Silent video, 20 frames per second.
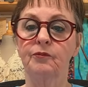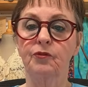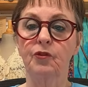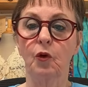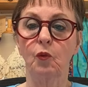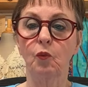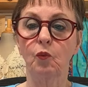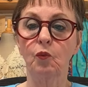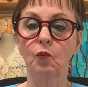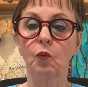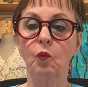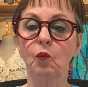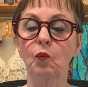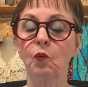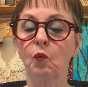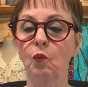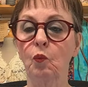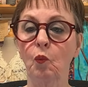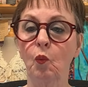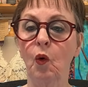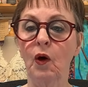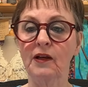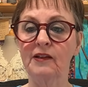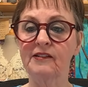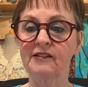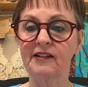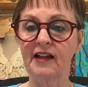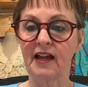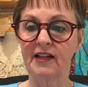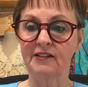the one
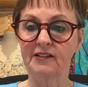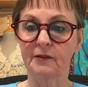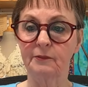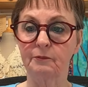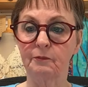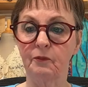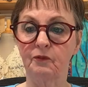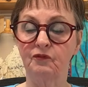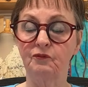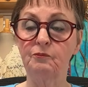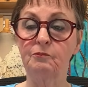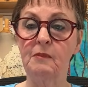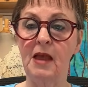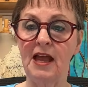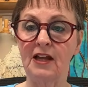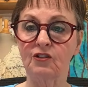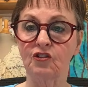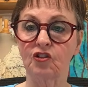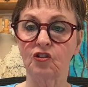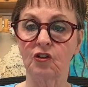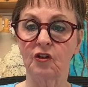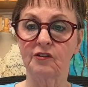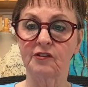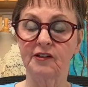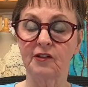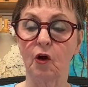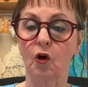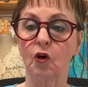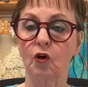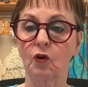side to match
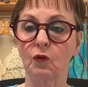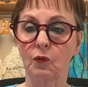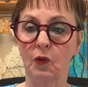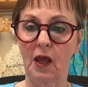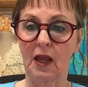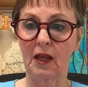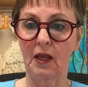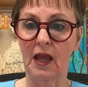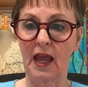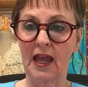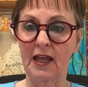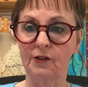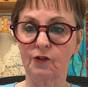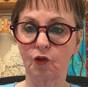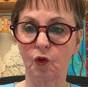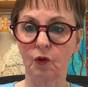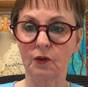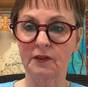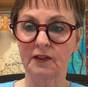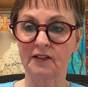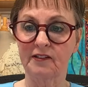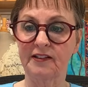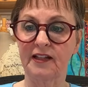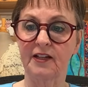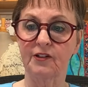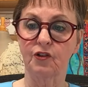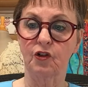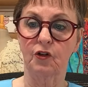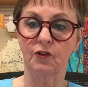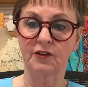this or head toward the
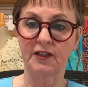center,